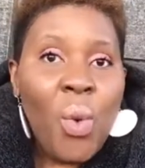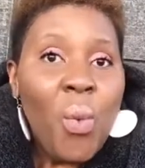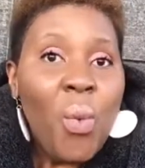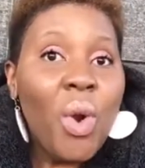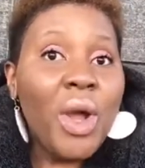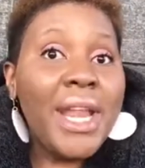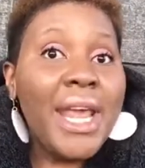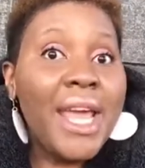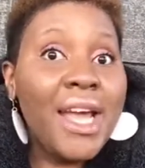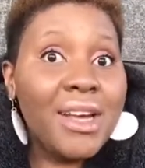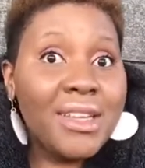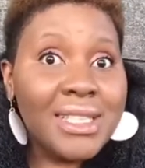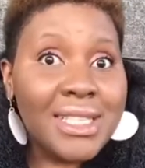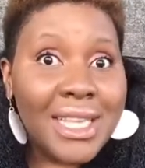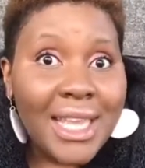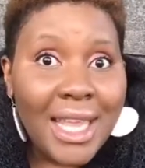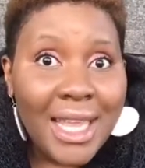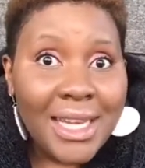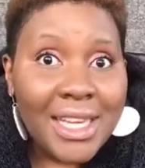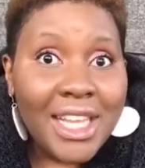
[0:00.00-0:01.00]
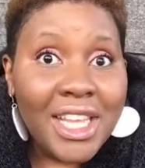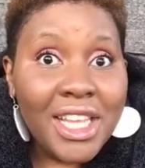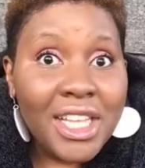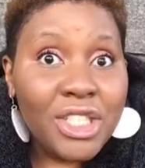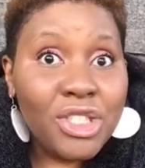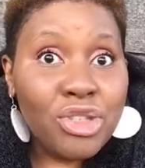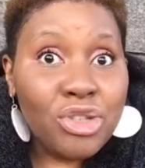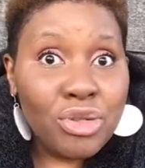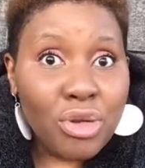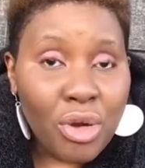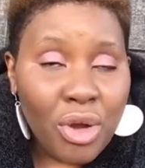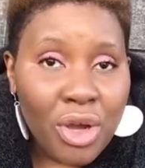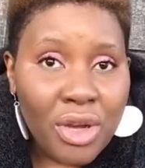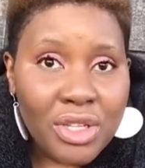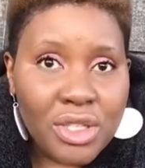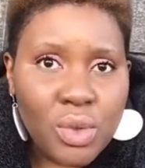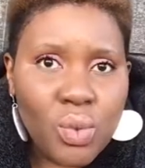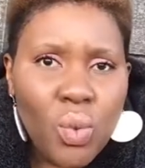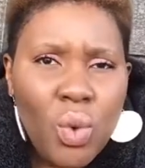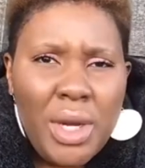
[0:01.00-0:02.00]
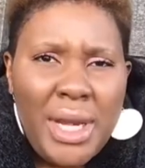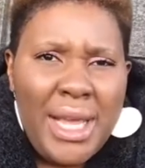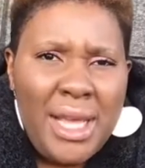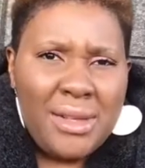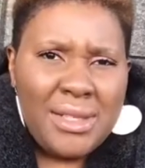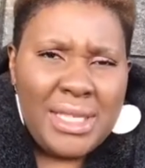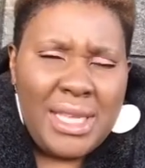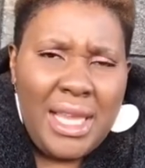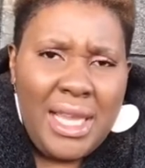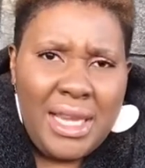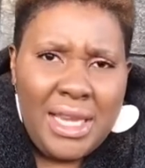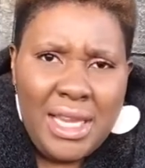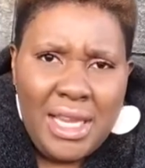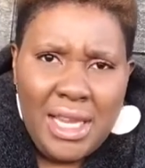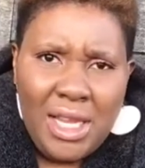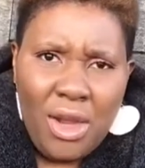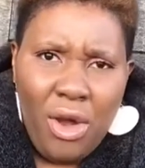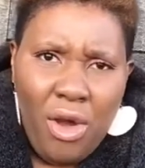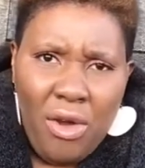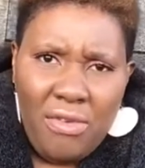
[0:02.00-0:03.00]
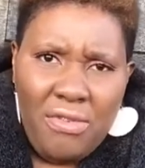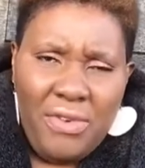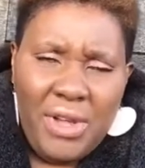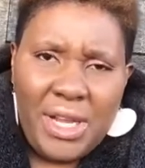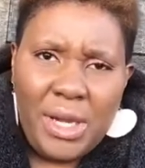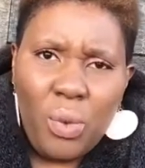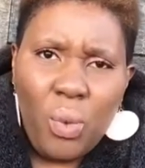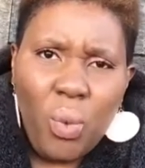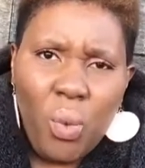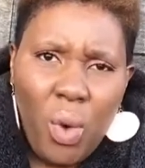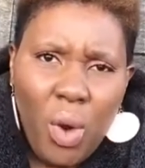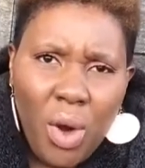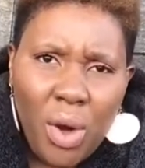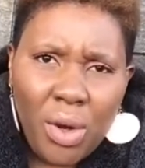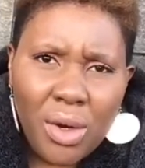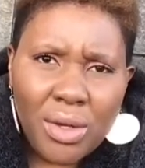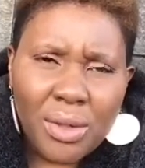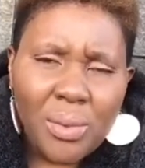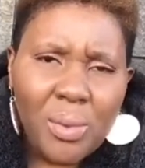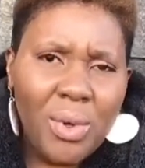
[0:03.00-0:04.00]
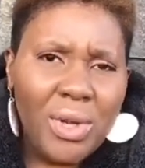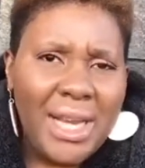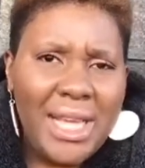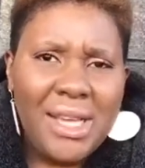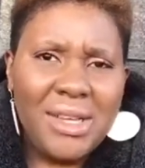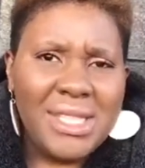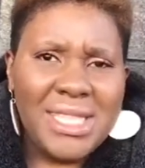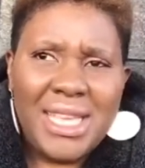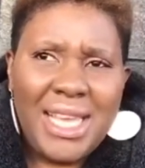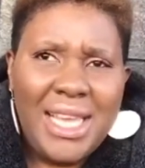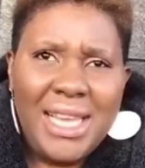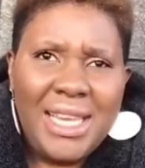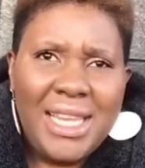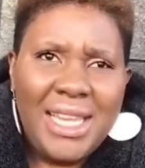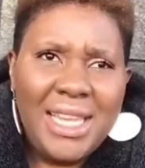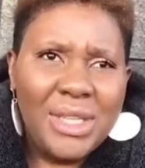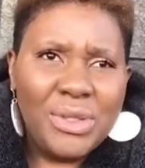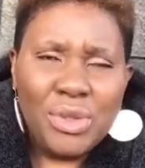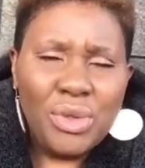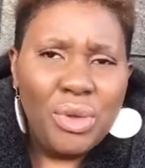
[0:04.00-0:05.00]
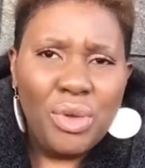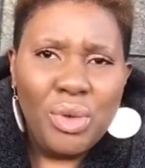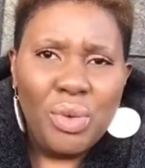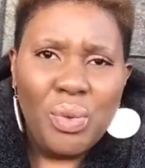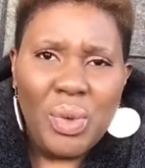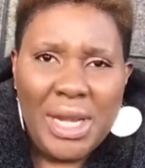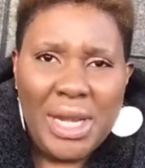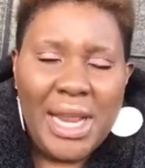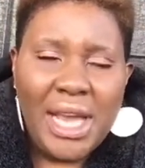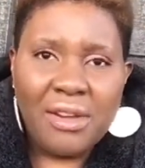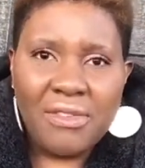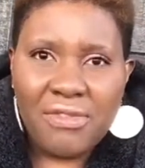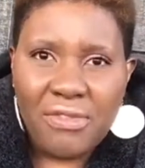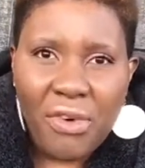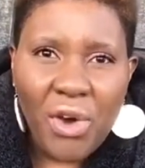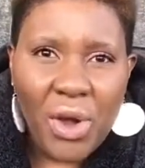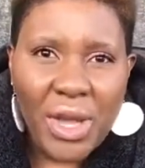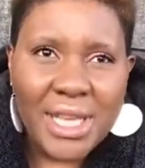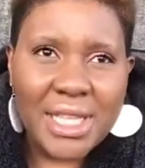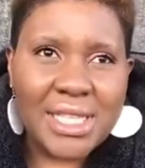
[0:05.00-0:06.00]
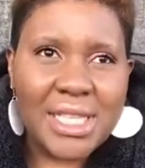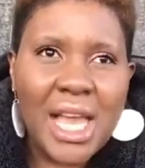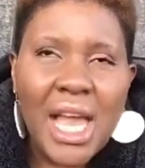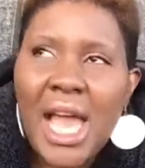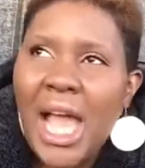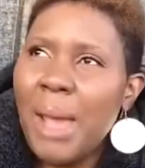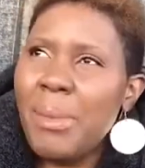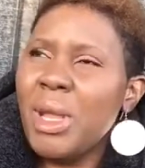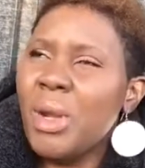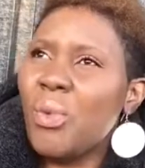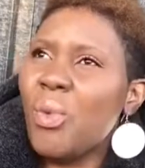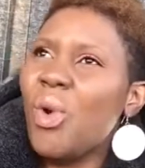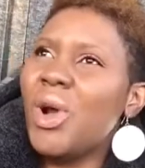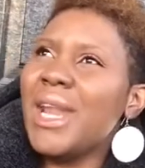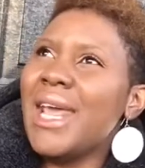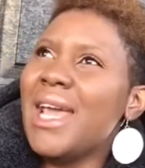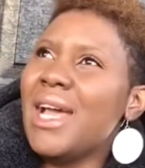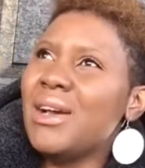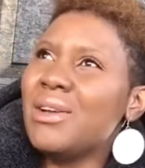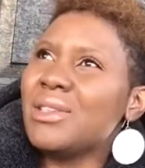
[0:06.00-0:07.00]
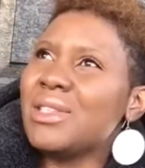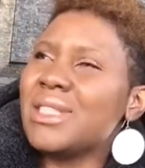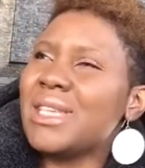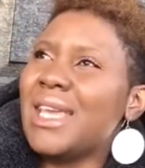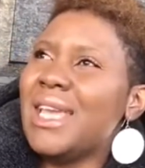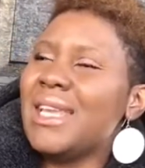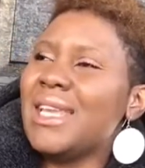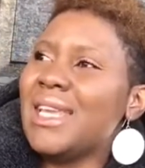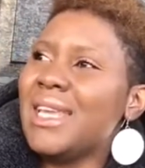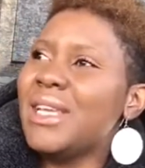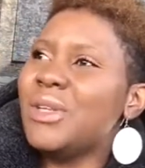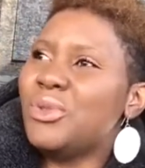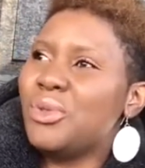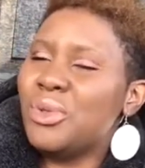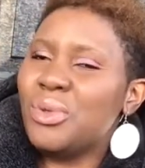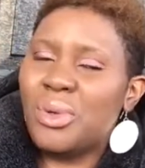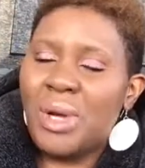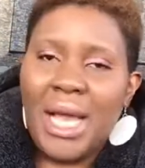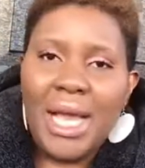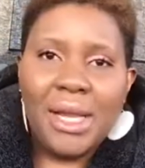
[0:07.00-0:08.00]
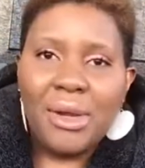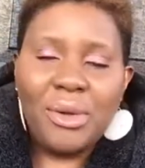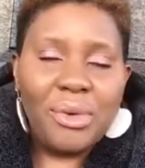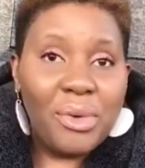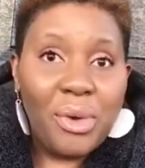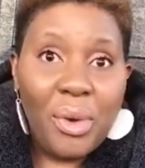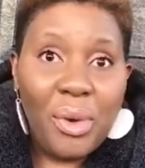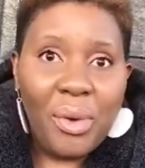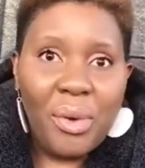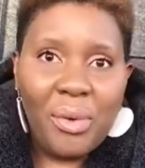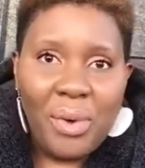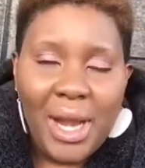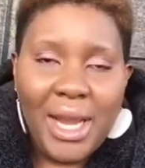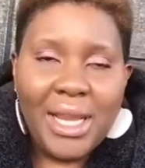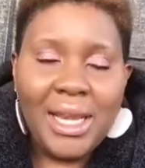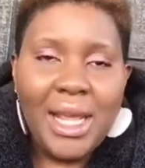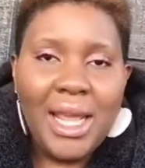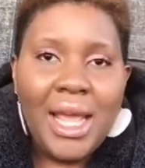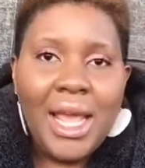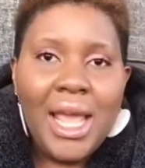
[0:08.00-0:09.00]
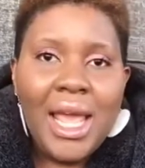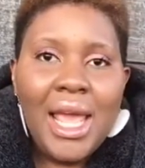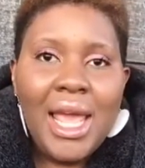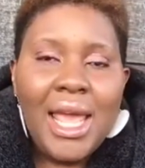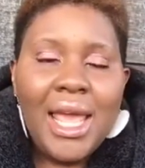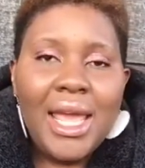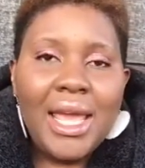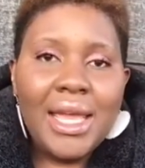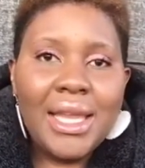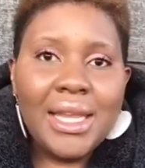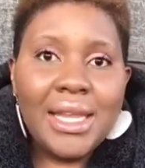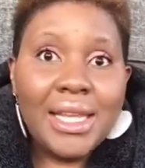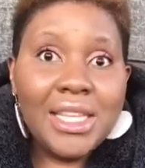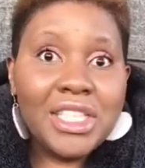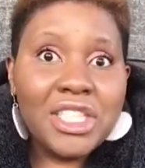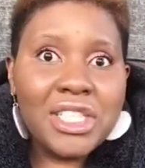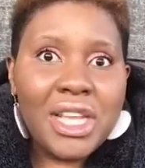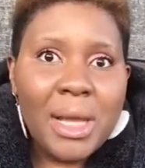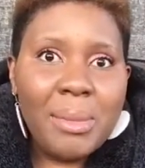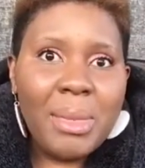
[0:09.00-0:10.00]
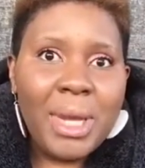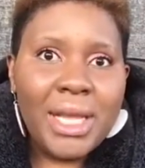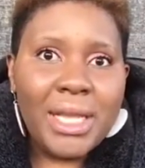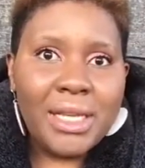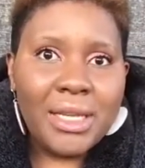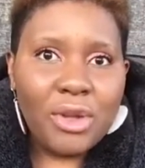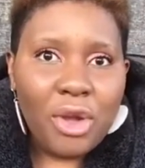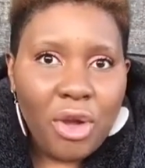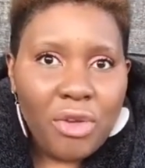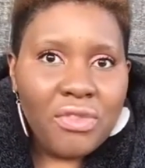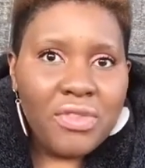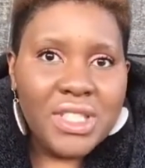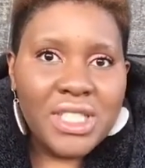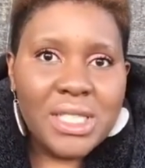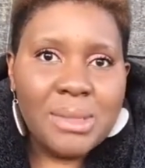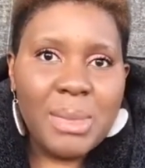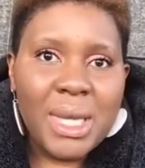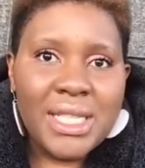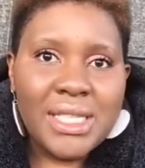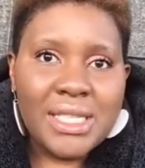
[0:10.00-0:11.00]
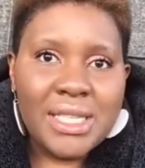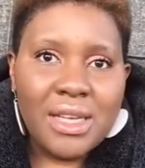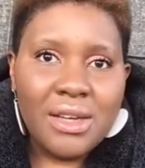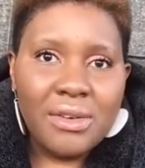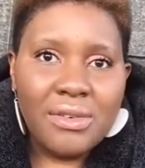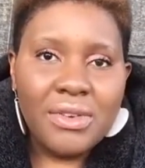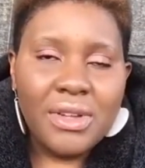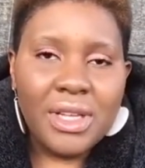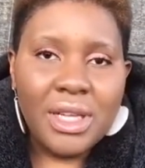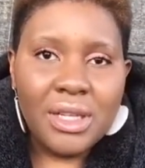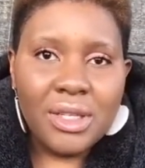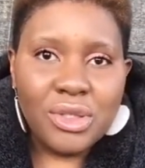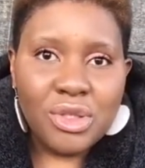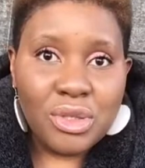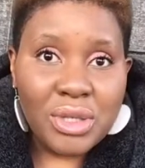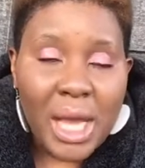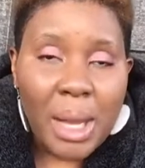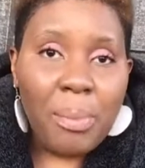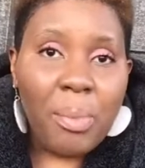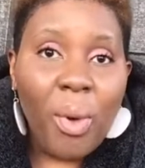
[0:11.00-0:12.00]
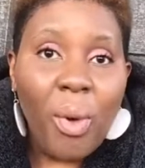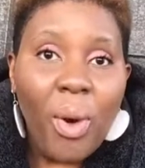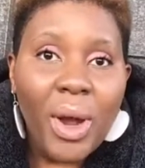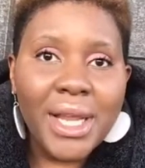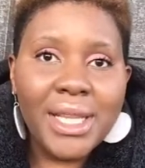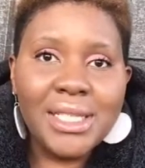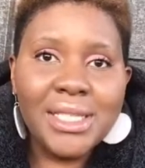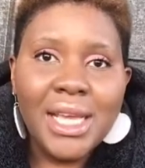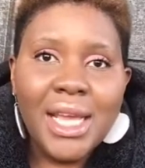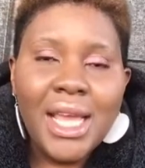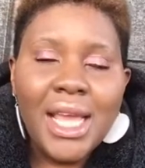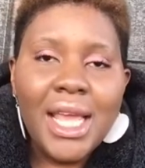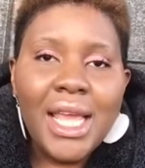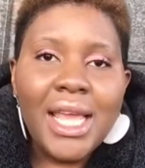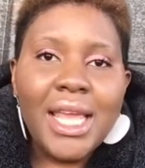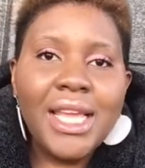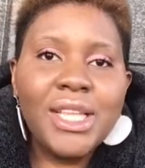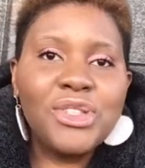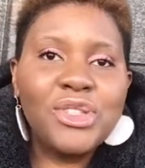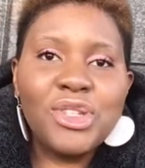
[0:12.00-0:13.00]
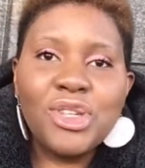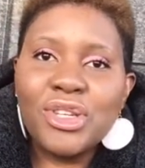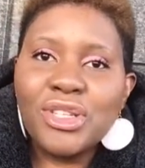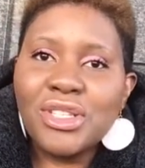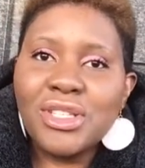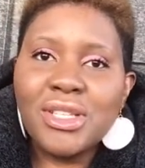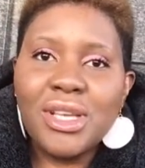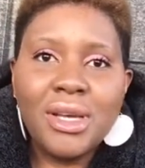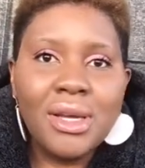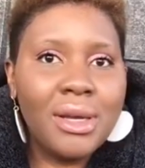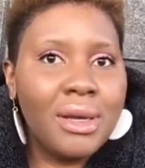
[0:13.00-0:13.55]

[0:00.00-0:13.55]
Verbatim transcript: what else can he show us? What else can he offer the world? What else can he do with that voice? I mean, what else can he do? I don't know, right? And each time I convince myself to that point, he just